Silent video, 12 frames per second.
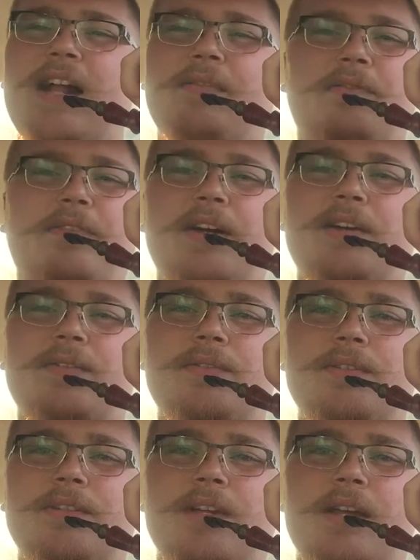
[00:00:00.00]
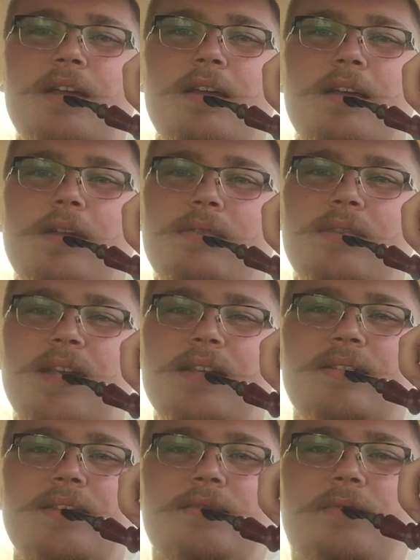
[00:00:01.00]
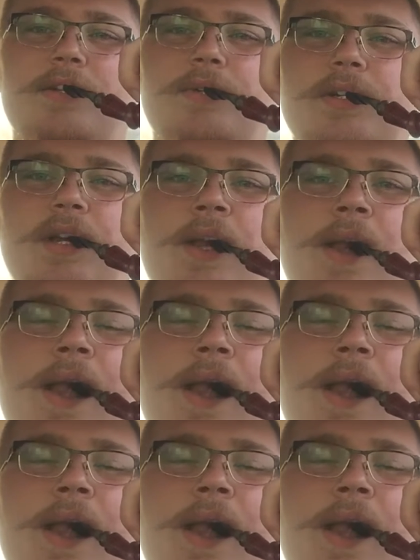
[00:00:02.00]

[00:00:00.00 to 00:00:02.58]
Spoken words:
I haven't found a tasteless fluid.